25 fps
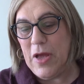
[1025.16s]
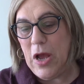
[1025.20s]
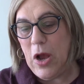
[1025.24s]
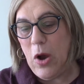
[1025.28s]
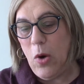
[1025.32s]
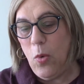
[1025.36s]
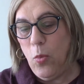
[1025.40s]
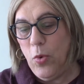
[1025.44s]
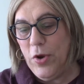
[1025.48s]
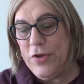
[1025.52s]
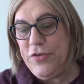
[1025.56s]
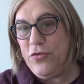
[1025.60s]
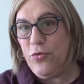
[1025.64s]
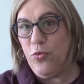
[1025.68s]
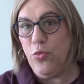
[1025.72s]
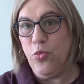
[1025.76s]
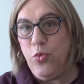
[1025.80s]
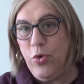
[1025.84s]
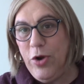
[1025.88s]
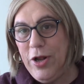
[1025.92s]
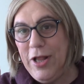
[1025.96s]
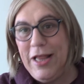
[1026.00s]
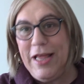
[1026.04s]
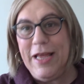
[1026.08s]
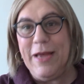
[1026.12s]
what's
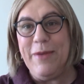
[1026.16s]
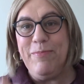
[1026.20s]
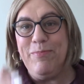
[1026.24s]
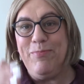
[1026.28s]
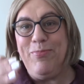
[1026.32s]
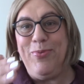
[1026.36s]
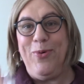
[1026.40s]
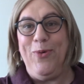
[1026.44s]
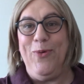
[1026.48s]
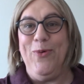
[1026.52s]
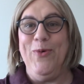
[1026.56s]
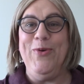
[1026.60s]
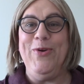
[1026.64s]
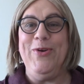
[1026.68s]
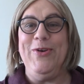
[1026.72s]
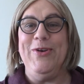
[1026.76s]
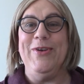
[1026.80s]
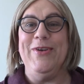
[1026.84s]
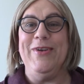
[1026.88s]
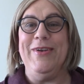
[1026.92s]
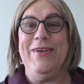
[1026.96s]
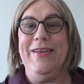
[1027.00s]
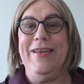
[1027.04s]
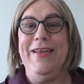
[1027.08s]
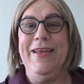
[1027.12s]
really
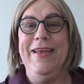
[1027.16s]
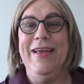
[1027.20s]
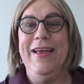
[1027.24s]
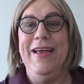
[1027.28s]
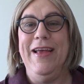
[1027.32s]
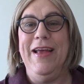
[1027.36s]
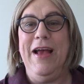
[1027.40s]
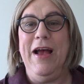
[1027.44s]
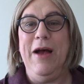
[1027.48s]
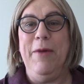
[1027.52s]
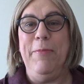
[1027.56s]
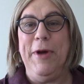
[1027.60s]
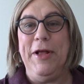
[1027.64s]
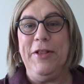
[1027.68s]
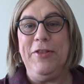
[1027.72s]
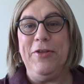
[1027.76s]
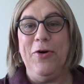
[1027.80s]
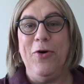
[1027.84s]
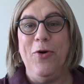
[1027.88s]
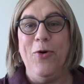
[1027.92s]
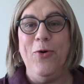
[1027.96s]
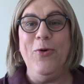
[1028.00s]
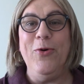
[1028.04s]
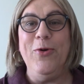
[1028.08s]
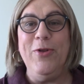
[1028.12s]
important about the
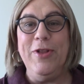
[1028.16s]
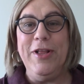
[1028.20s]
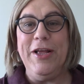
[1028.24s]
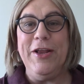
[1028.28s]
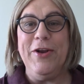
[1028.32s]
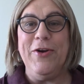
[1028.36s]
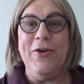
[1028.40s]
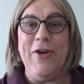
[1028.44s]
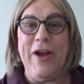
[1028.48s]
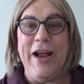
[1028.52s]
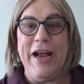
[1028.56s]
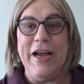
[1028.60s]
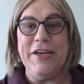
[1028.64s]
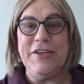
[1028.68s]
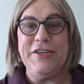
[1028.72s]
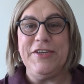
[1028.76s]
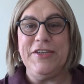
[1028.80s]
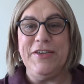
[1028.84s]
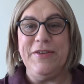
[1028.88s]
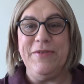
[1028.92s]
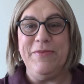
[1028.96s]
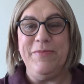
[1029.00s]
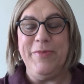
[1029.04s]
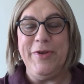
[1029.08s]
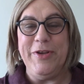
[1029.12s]
whole
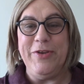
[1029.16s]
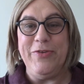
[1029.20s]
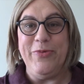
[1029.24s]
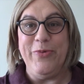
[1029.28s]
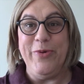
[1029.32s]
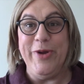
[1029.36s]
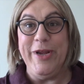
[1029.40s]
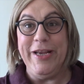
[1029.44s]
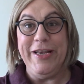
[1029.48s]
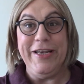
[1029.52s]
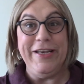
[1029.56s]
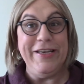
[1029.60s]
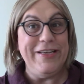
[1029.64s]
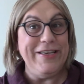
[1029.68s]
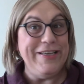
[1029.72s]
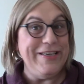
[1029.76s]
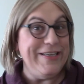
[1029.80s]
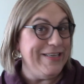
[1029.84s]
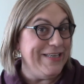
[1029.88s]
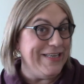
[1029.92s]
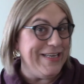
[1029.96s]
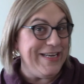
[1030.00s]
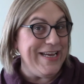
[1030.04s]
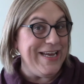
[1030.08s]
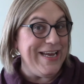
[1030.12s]
interaction between
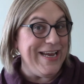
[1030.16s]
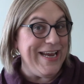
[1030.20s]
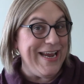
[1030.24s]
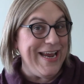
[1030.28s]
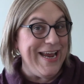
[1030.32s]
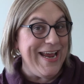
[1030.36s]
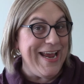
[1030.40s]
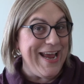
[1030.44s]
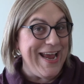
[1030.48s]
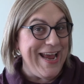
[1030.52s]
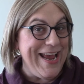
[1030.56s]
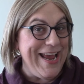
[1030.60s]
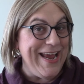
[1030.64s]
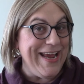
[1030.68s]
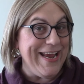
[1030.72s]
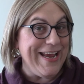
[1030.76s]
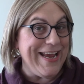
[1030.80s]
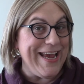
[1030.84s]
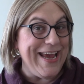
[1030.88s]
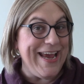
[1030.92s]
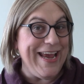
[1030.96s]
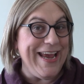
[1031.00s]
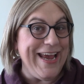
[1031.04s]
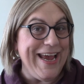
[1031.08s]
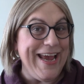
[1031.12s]
D,
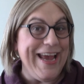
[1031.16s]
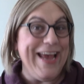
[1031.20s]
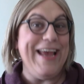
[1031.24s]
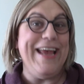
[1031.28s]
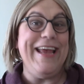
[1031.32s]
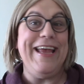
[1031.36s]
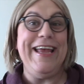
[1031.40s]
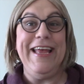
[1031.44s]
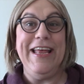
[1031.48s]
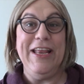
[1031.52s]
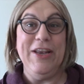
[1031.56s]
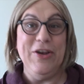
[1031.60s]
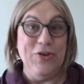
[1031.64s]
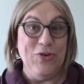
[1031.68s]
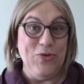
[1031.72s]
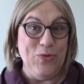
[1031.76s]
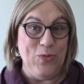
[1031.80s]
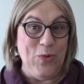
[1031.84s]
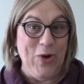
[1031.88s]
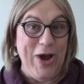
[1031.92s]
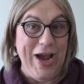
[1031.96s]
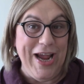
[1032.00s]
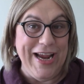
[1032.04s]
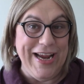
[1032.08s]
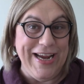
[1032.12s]
aka
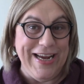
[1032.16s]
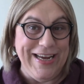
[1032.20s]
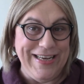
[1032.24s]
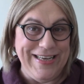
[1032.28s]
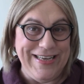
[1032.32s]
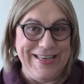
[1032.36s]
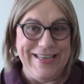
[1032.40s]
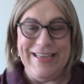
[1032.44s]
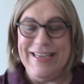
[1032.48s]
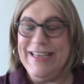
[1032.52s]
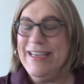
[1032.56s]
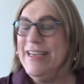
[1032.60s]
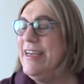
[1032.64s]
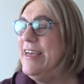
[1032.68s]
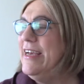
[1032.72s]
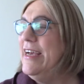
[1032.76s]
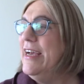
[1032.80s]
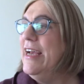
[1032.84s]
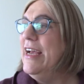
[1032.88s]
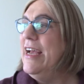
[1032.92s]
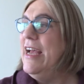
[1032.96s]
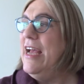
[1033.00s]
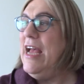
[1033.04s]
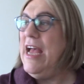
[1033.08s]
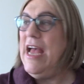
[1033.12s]
Dwight,
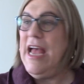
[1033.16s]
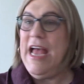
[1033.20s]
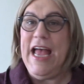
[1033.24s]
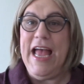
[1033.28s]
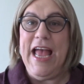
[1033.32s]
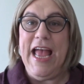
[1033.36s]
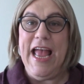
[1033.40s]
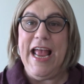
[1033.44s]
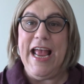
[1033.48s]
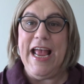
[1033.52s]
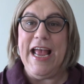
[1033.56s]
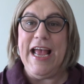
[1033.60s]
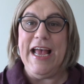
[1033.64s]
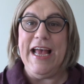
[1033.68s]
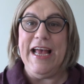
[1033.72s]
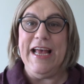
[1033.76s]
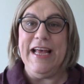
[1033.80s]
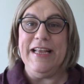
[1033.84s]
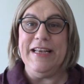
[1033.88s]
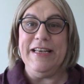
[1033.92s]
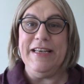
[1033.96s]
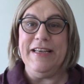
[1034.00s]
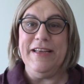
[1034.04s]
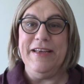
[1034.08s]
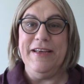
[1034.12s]

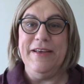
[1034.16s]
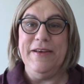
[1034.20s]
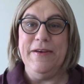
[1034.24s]
and